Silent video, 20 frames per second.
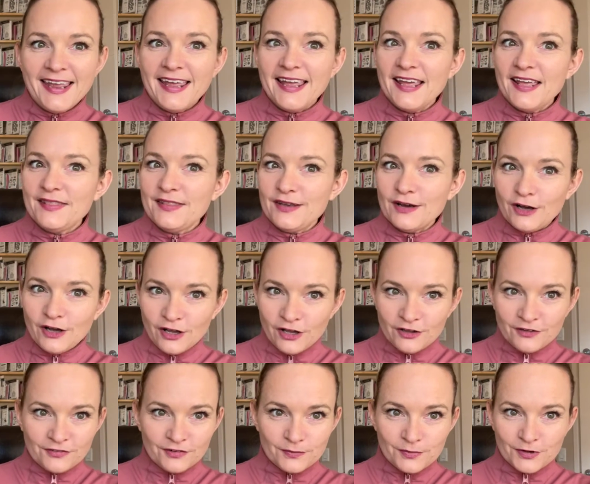And the All
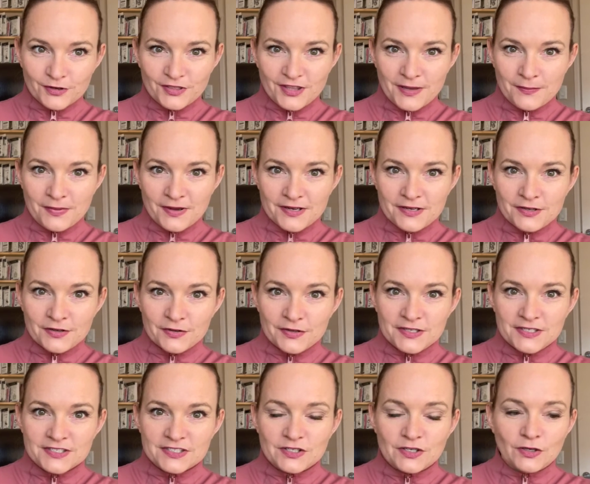for Birthday bundle
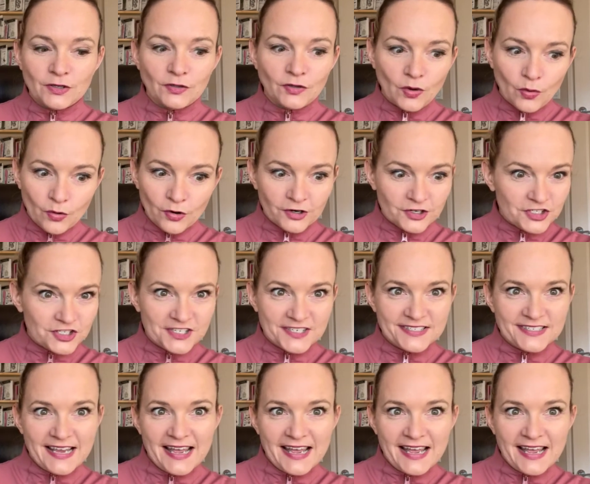is gorgeous,